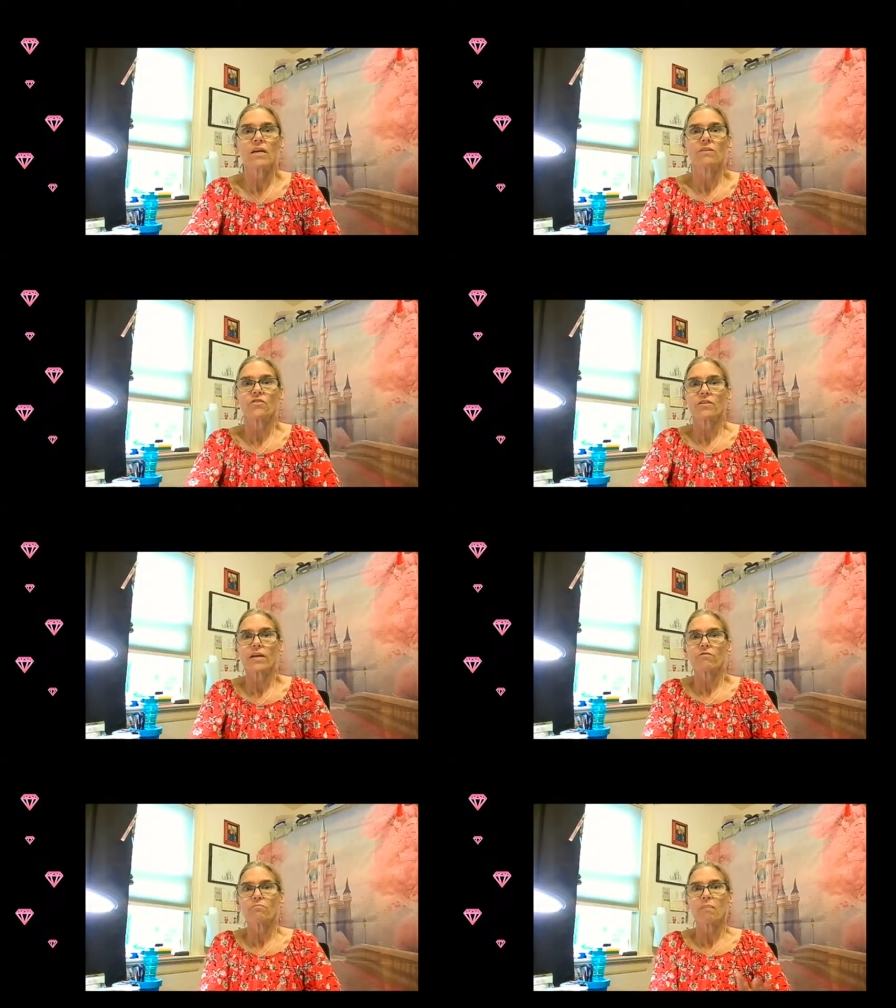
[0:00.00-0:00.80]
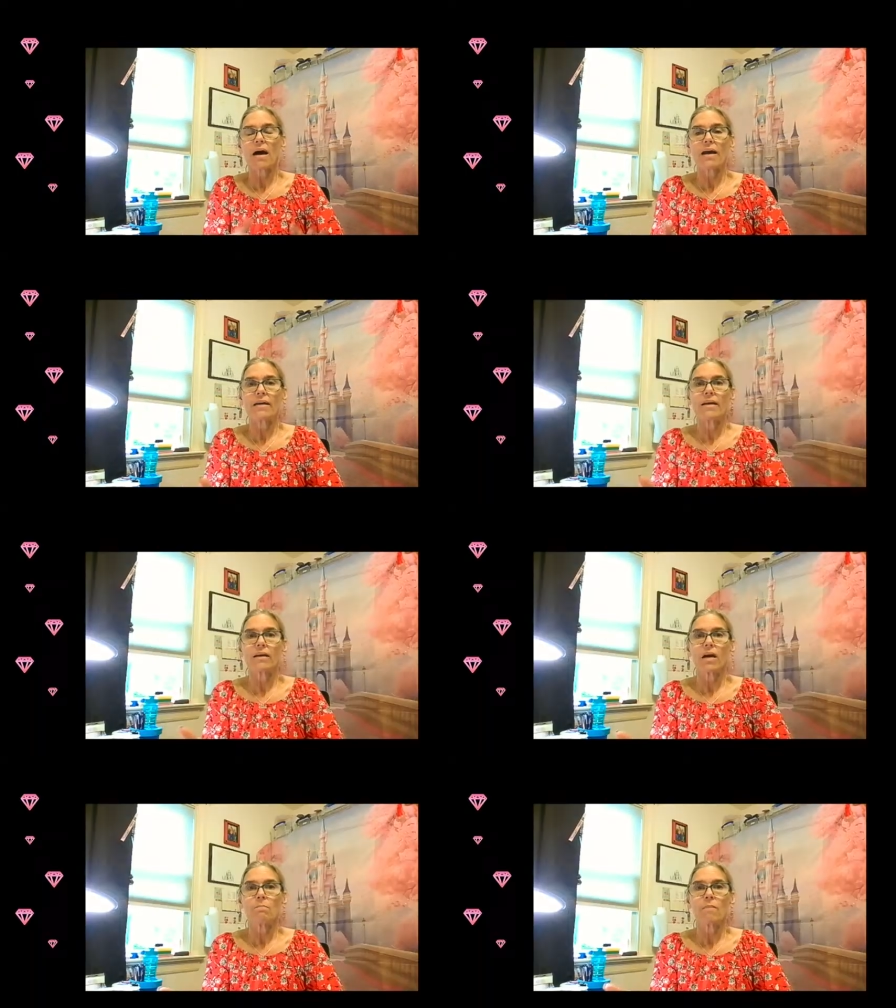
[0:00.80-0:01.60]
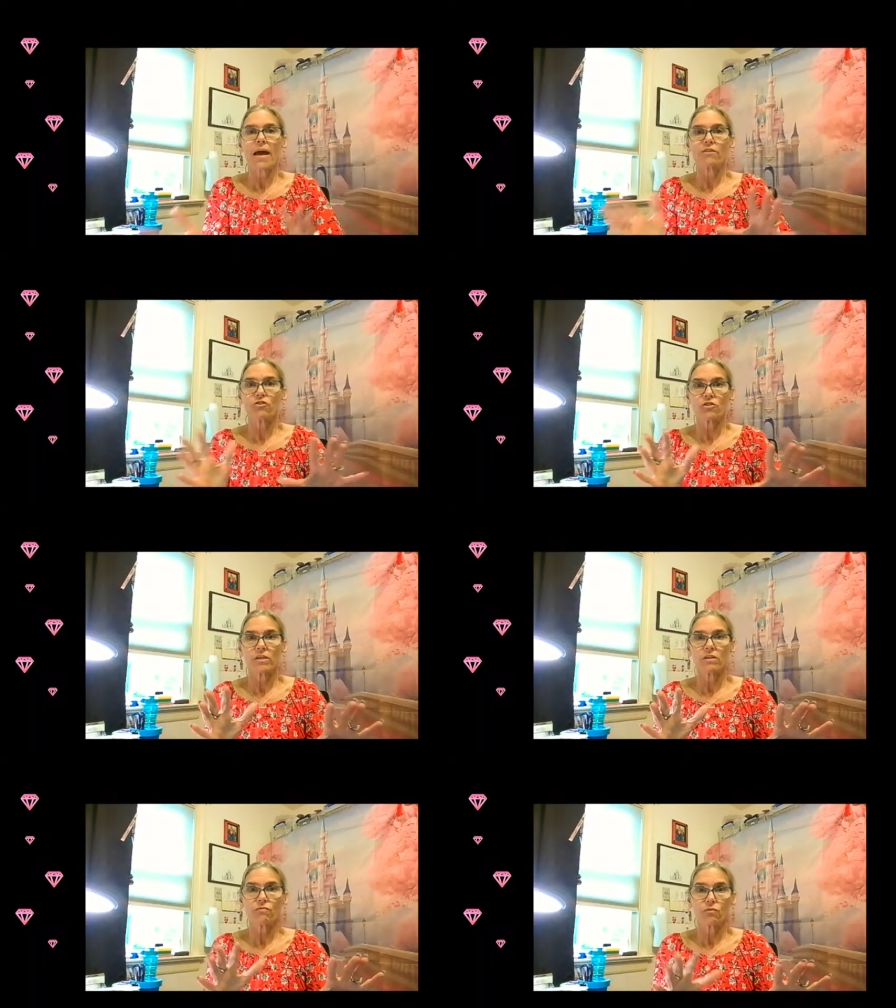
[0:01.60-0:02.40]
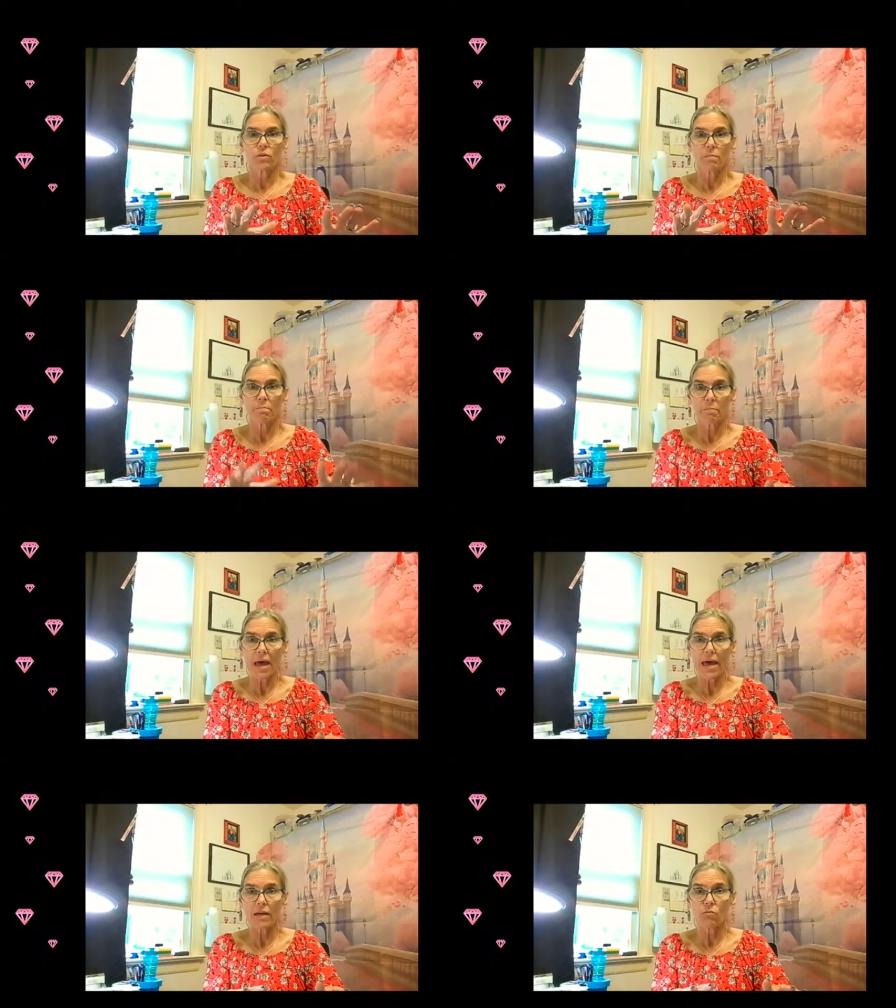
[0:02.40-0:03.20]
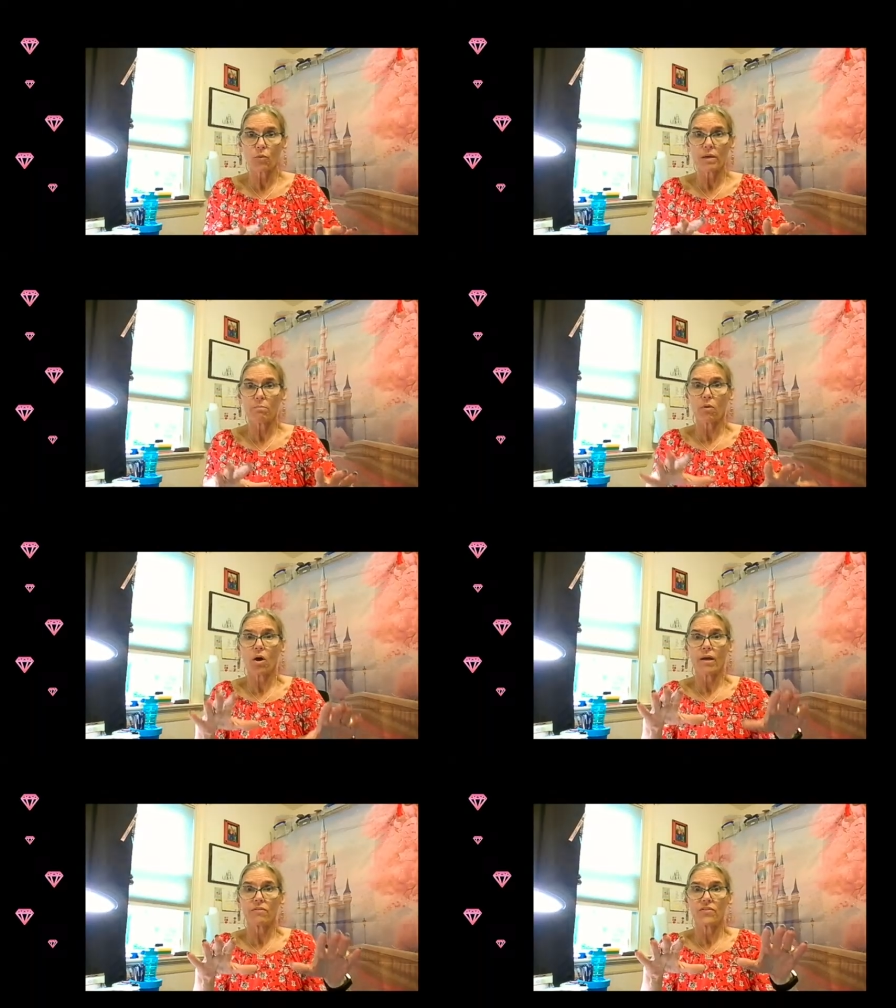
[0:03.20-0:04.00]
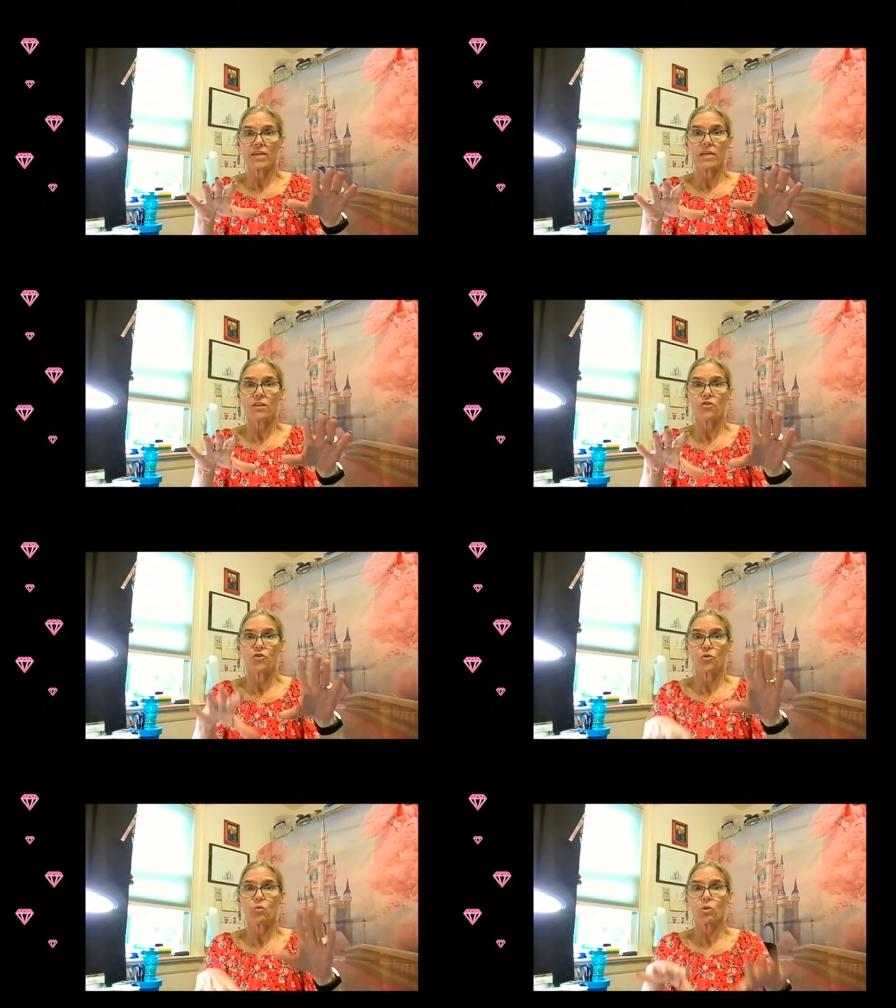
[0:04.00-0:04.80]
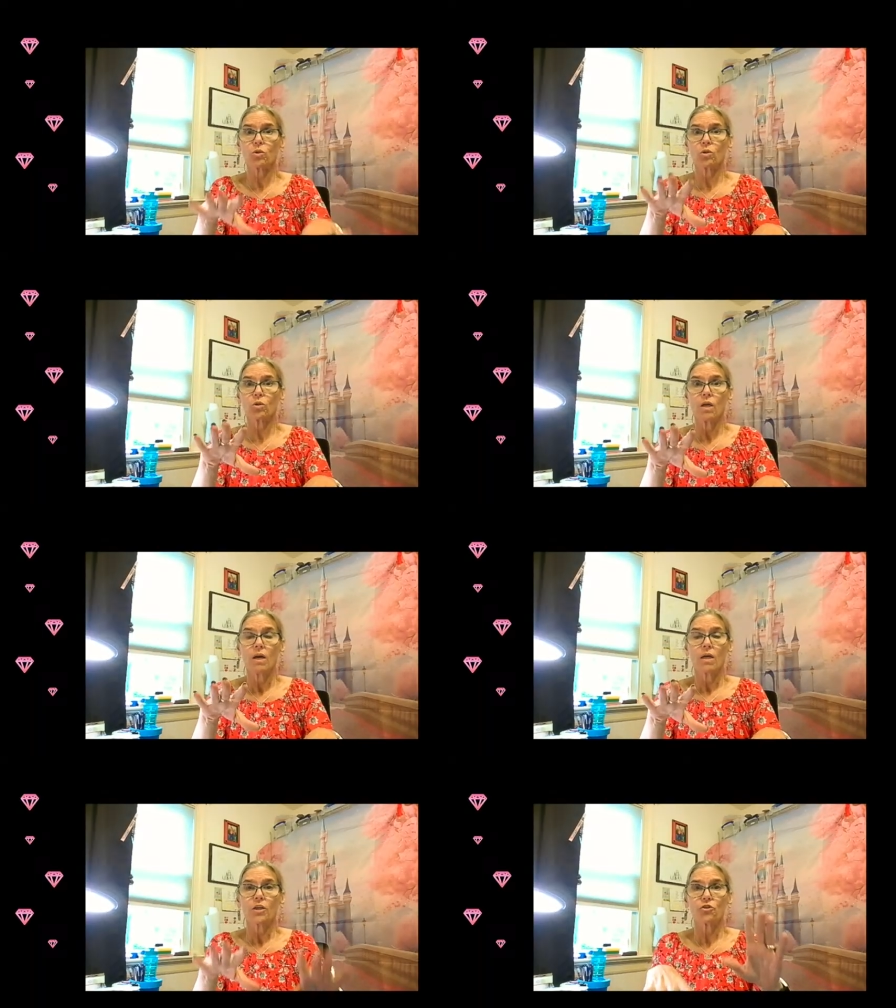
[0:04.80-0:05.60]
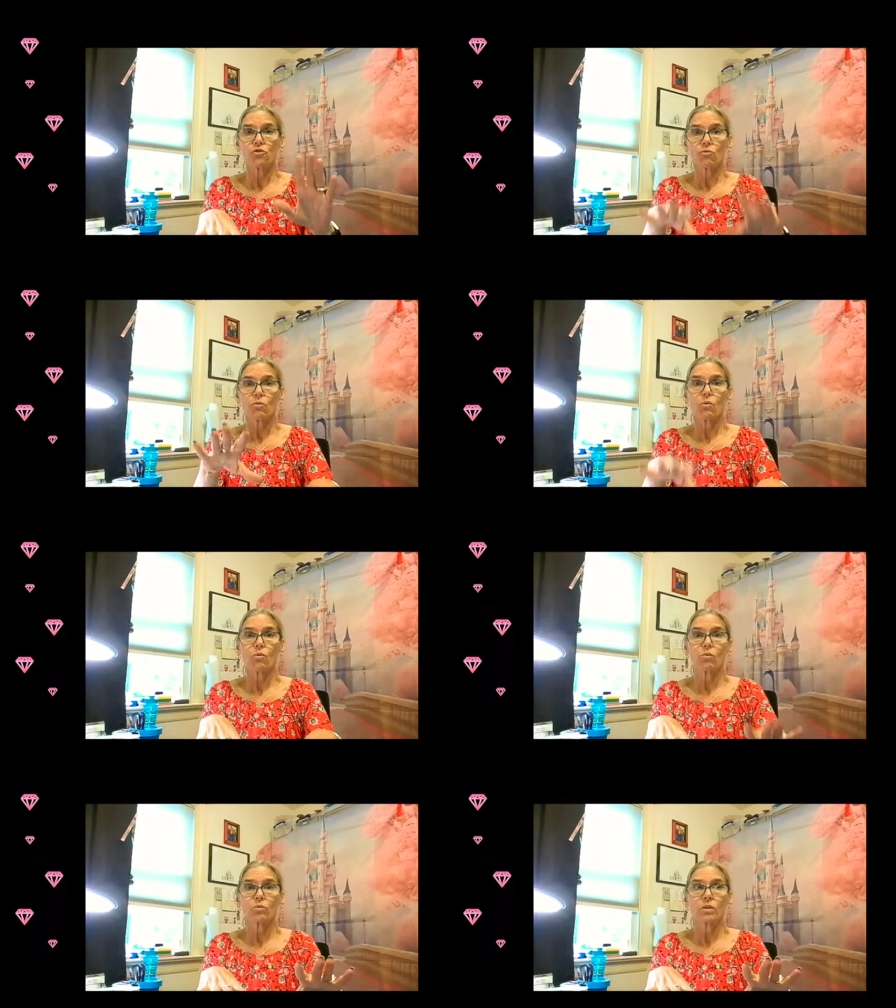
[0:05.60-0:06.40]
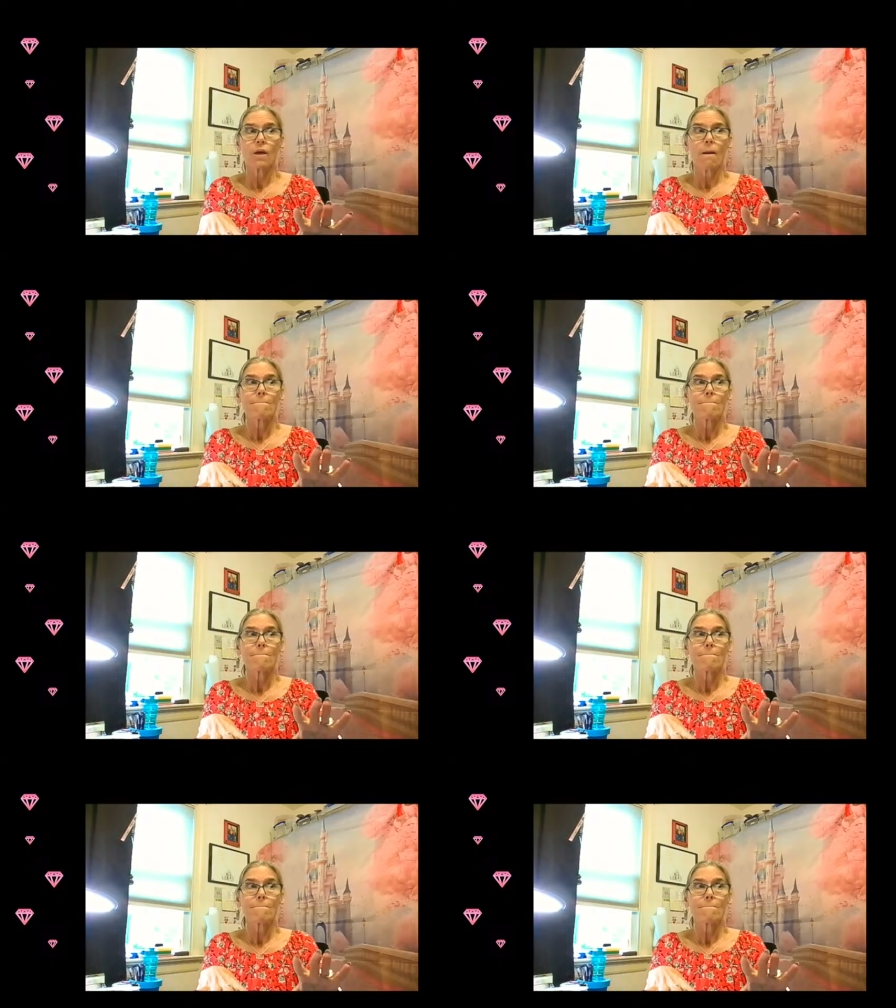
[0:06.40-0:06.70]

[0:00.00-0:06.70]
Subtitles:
instead of buying mattresses for the bed, we bought the dual controlled,